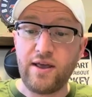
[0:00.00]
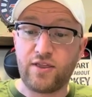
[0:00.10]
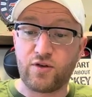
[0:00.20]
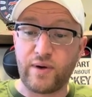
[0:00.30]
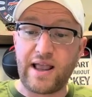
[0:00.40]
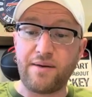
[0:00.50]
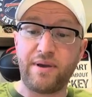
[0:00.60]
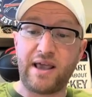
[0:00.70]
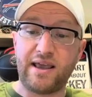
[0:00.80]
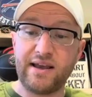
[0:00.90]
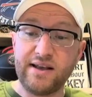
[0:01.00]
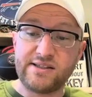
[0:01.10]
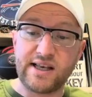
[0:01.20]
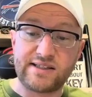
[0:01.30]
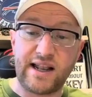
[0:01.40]
three NBA,
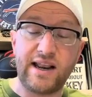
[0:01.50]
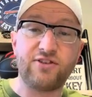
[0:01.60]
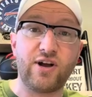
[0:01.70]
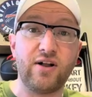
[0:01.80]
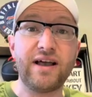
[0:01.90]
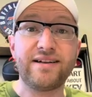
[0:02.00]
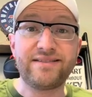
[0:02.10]
six NHL,